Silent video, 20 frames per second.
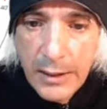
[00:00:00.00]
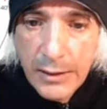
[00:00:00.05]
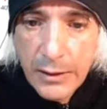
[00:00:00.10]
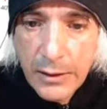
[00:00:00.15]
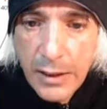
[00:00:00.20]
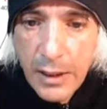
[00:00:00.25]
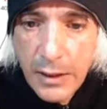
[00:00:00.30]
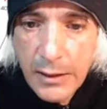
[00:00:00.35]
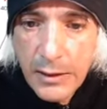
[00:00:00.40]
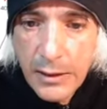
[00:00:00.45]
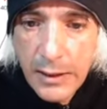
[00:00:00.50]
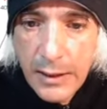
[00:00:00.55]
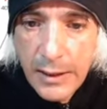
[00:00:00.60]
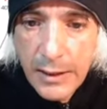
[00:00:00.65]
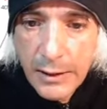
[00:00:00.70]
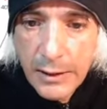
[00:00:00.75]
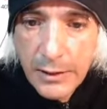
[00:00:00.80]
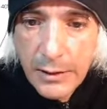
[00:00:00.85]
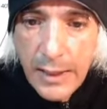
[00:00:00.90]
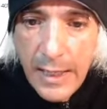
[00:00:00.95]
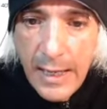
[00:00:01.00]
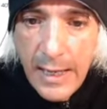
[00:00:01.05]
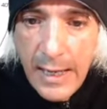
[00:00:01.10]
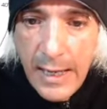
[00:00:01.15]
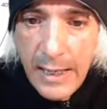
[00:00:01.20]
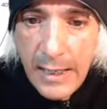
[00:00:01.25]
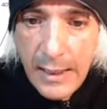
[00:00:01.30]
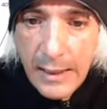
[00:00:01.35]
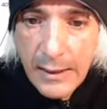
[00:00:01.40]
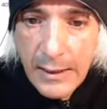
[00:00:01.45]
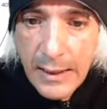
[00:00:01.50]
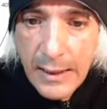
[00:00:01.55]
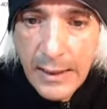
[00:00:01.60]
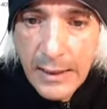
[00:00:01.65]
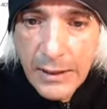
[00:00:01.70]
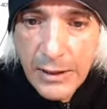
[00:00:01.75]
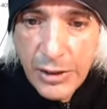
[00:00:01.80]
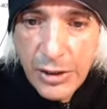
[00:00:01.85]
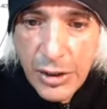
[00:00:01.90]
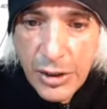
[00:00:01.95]
It's causing an, ex and in
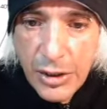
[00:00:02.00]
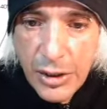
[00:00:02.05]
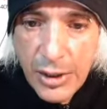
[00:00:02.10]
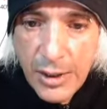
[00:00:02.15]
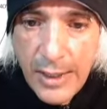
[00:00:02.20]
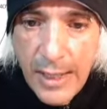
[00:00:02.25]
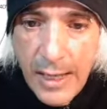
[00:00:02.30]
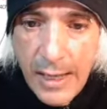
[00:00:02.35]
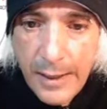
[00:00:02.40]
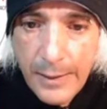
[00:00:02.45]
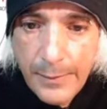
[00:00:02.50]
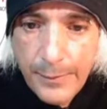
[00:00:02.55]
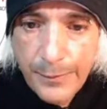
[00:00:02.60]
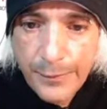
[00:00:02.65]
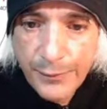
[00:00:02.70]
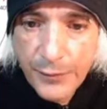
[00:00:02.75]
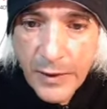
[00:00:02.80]
addition to that,